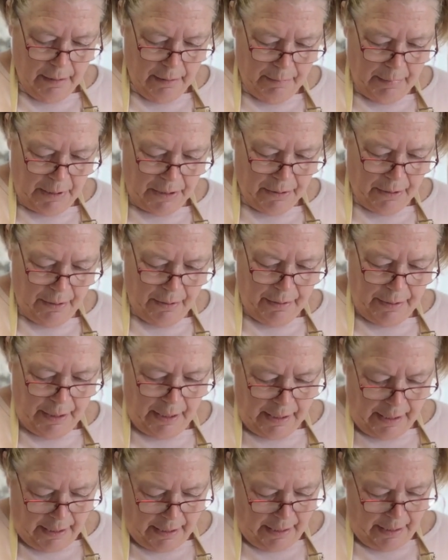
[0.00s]
Let me turn the
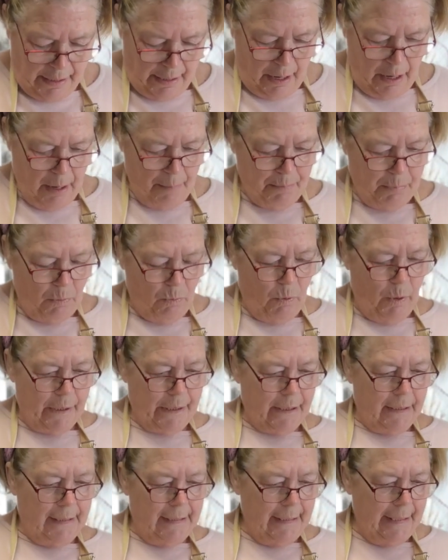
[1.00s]
heat up one
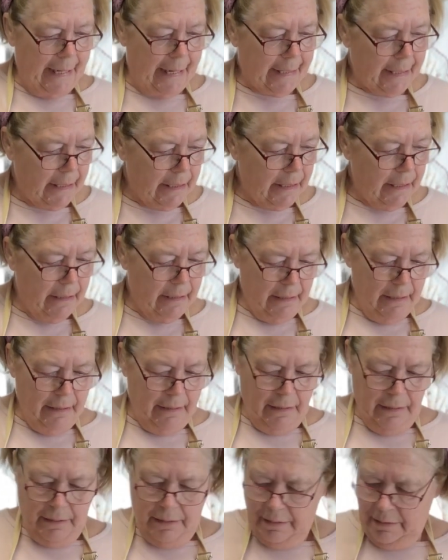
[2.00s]
click
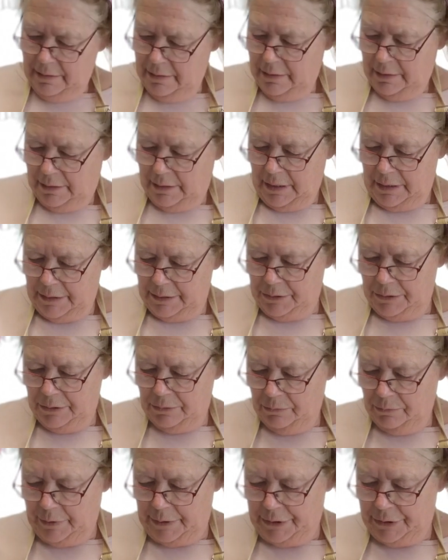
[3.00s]
because
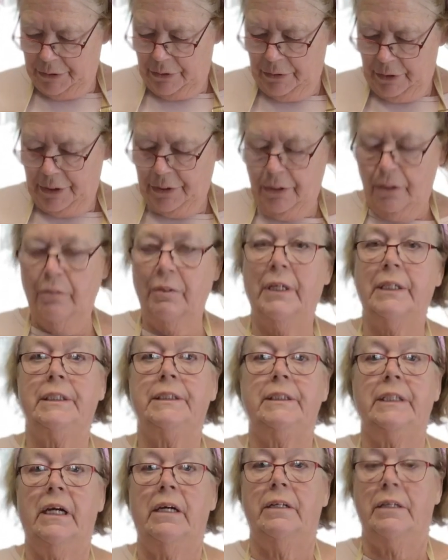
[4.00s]
we certainly don't want to
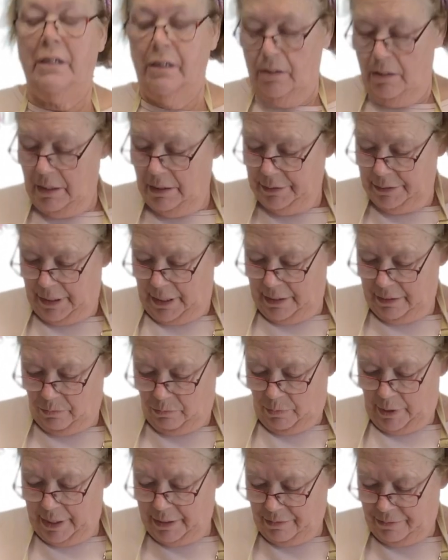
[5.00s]
stand here all day and
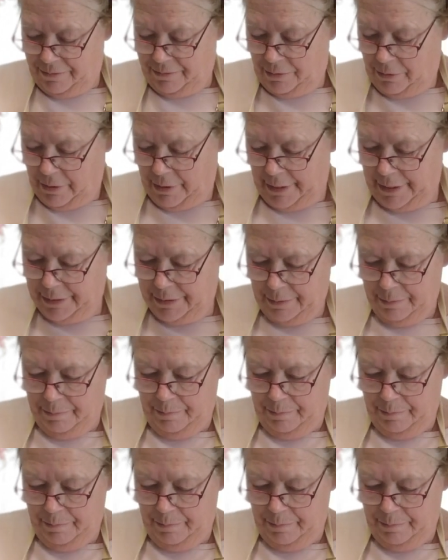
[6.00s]
wait for it.